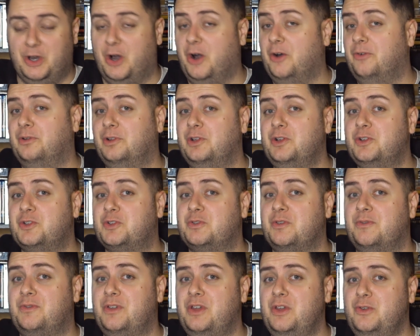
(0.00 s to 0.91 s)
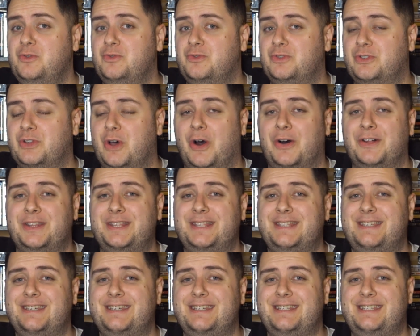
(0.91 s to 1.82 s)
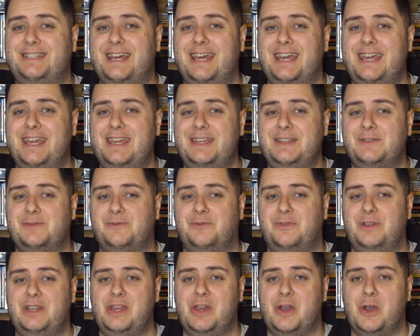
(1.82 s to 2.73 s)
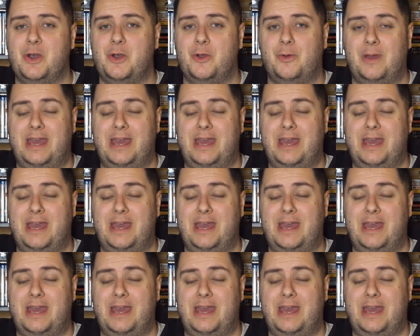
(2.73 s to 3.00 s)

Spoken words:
of Luke's Reviews. On today's video,